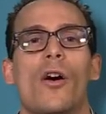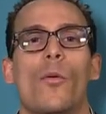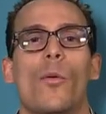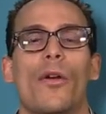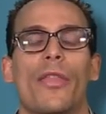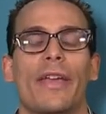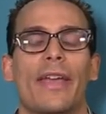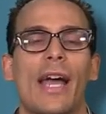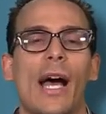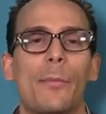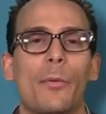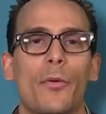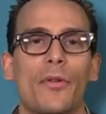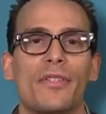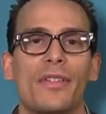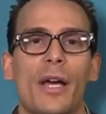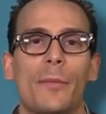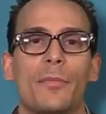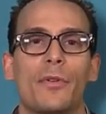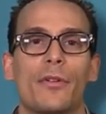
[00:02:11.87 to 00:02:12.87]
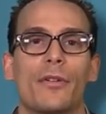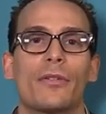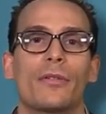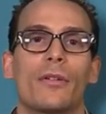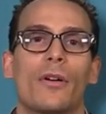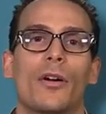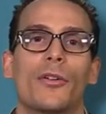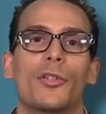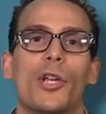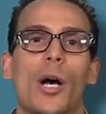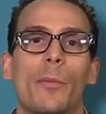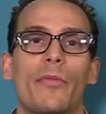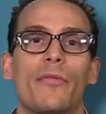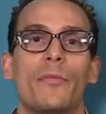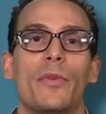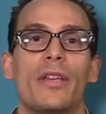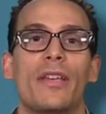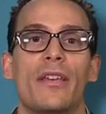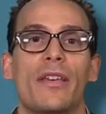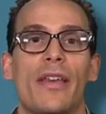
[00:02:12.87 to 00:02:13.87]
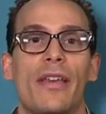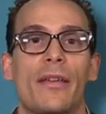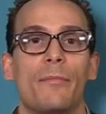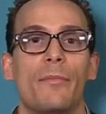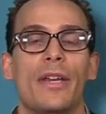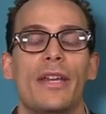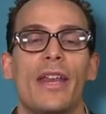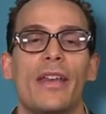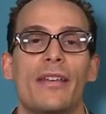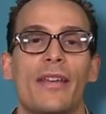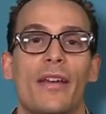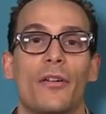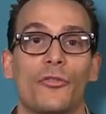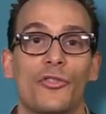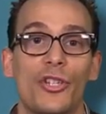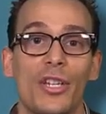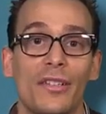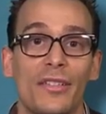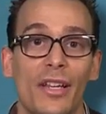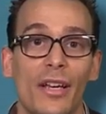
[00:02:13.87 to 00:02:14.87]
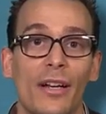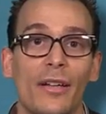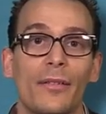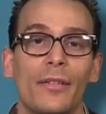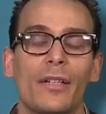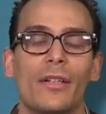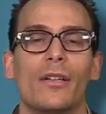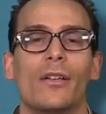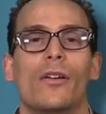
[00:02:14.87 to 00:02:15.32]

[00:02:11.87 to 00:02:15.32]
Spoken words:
while the kappa receptor, on top of mediating analgesia,